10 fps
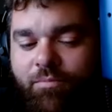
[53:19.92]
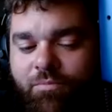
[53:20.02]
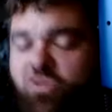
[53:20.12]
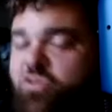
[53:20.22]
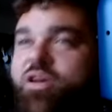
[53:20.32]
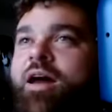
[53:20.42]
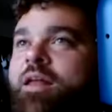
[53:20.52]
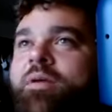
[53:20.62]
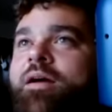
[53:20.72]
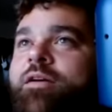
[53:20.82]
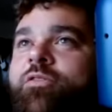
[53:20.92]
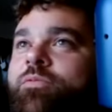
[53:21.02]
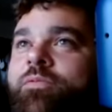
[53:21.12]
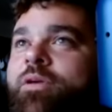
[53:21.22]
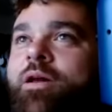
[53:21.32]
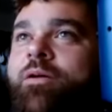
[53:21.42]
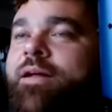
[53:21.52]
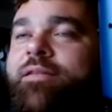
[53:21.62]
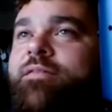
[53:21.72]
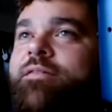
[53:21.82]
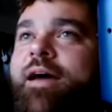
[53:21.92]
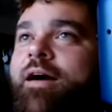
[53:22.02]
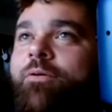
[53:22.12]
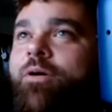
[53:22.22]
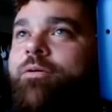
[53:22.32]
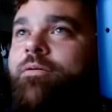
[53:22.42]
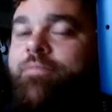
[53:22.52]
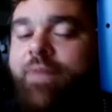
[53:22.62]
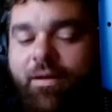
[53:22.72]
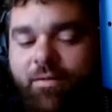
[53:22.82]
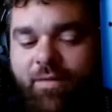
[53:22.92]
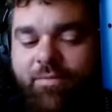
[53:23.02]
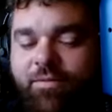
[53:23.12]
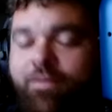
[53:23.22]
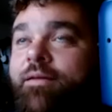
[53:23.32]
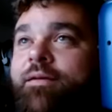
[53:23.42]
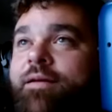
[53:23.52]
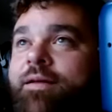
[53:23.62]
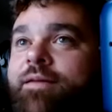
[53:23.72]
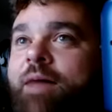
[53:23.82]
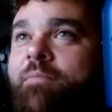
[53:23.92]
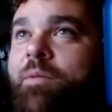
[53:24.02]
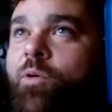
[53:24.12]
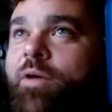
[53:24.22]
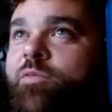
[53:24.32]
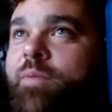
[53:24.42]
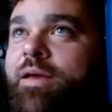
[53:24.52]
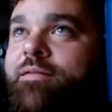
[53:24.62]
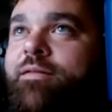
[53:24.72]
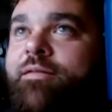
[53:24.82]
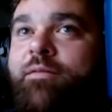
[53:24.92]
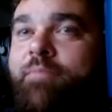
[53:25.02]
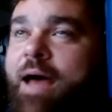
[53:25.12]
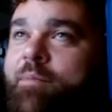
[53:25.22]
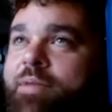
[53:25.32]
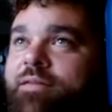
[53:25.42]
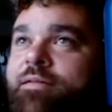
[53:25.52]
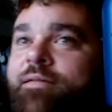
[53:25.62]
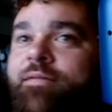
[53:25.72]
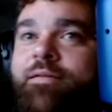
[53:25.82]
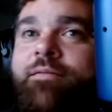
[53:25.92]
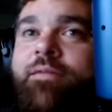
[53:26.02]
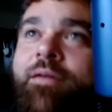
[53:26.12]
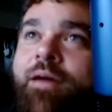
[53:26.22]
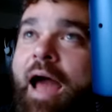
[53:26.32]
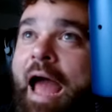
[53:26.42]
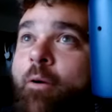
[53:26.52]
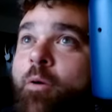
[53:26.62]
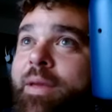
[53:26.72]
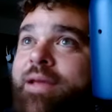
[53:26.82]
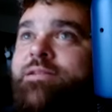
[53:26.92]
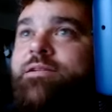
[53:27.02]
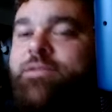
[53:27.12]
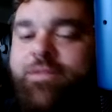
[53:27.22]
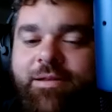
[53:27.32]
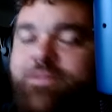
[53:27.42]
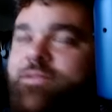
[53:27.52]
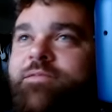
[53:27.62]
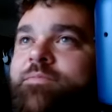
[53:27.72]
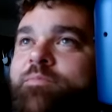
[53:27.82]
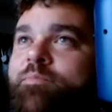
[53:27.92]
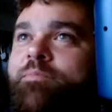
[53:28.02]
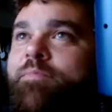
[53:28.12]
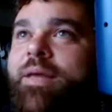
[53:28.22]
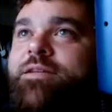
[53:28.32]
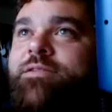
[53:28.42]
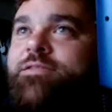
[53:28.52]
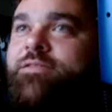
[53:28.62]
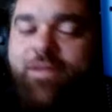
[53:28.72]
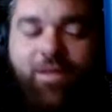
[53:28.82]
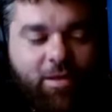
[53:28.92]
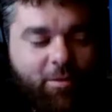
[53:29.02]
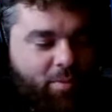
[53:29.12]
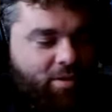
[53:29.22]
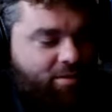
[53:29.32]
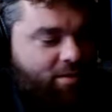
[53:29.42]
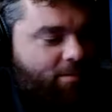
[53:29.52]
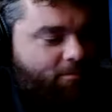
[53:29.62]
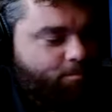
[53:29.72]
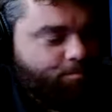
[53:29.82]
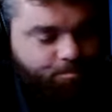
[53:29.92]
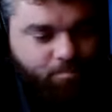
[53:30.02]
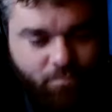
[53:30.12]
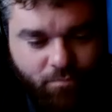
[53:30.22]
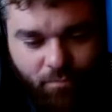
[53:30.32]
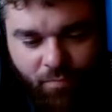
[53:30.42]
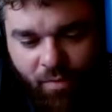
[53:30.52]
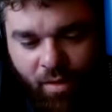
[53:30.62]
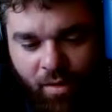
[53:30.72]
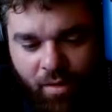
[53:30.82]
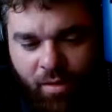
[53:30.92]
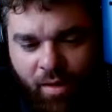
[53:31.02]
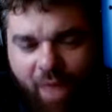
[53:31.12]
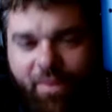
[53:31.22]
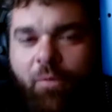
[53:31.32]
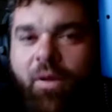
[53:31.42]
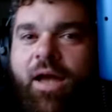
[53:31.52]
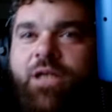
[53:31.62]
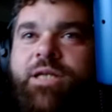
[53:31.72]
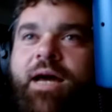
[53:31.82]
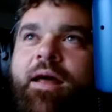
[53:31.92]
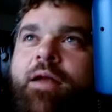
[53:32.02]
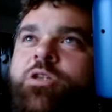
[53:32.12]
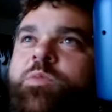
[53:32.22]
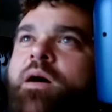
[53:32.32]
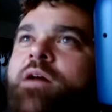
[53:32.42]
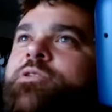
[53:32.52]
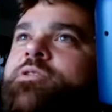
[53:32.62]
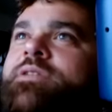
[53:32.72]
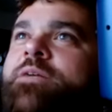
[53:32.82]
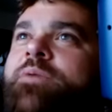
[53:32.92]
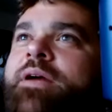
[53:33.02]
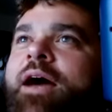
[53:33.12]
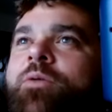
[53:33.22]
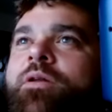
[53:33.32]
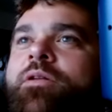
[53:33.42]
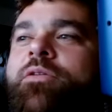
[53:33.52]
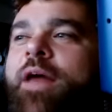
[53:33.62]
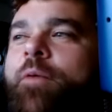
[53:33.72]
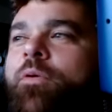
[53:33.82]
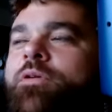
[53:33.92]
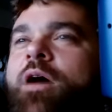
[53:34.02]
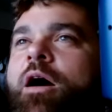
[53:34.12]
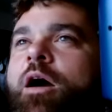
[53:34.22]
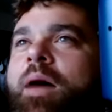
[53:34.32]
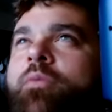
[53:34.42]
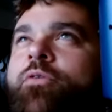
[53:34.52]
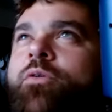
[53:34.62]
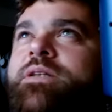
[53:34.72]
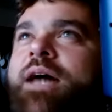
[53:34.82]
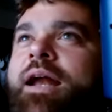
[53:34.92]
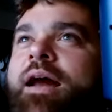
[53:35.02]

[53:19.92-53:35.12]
Just got it because, you know, that's just how I roll. And it's got my boys' business and my business and our business, and it's just business. But I think we got to shout out our sponsors, and then we got one little thing we're going to talk about before we sign